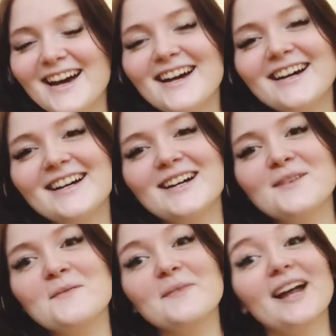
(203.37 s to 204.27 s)

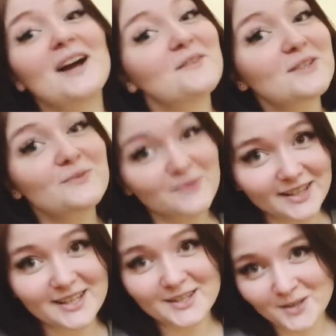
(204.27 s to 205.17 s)
But I was
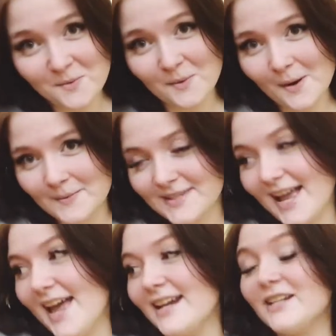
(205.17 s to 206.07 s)
really super
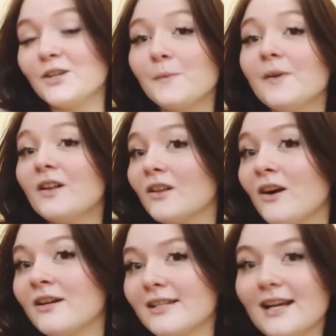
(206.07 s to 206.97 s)
upset, and it took me a
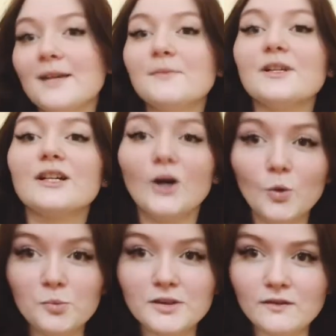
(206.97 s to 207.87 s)
long time to
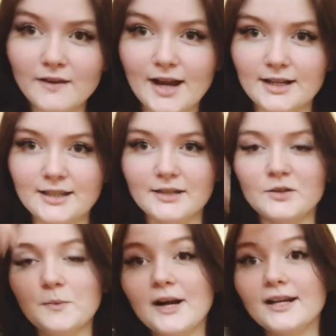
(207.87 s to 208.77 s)
cope with the fact that I
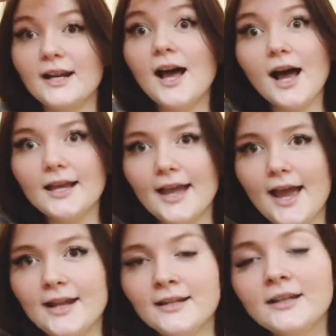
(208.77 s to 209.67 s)
was pregnant
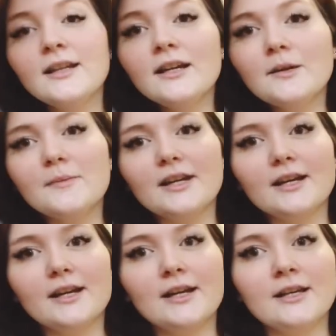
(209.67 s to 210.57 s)
again,
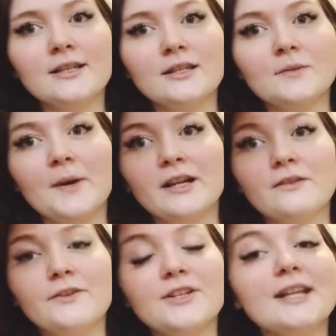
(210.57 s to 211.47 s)
because I was pregnant
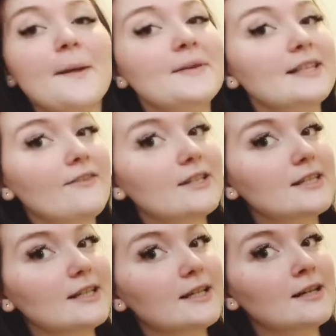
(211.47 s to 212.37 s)
the first time at
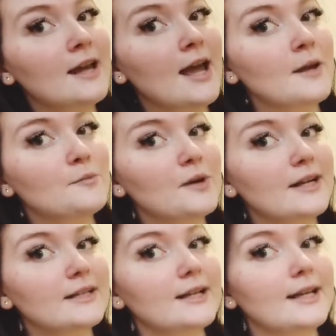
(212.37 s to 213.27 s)
17 and
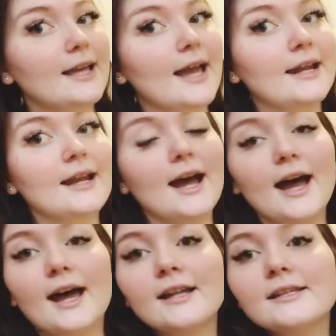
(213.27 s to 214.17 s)
pregnant again
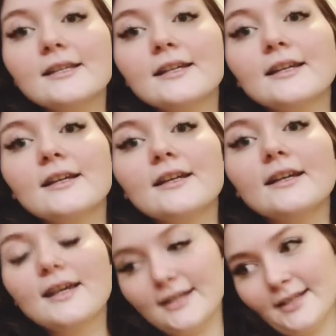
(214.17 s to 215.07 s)
at
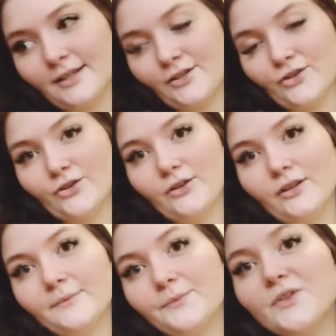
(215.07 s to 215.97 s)
18 years old.
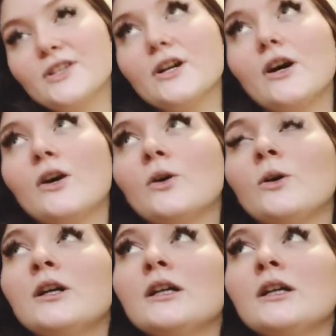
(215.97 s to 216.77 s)
So,